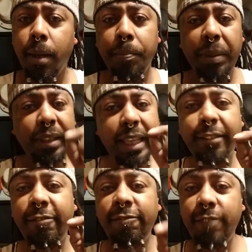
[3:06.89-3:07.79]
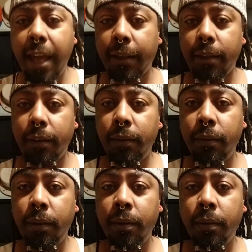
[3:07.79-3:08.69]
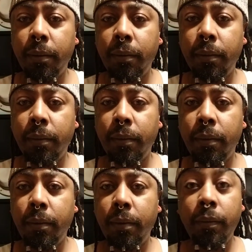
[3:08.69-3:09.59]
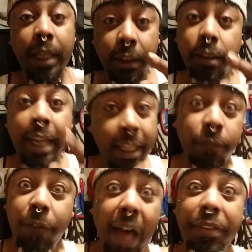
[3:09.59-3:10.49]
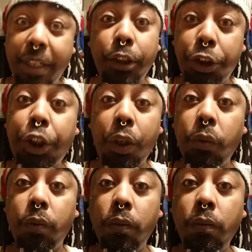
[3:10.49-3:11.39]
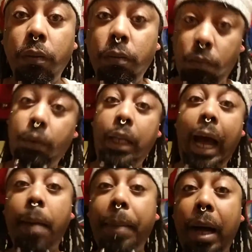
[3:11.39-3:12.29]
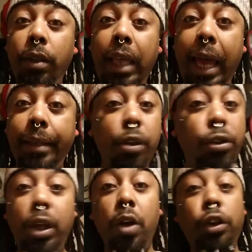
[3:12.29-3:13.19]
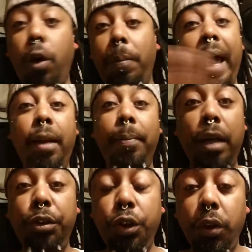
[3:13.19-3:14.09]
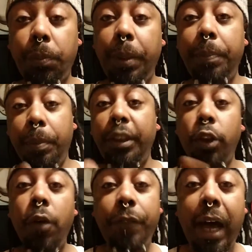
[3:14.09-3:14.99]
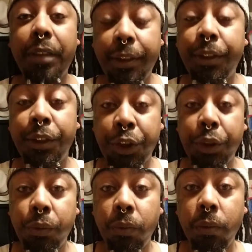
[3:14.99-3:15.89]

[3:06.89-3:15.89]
But this nigga, his father is a Jew. How about that? You talk so bad about Jewish people, but your father is a Jew.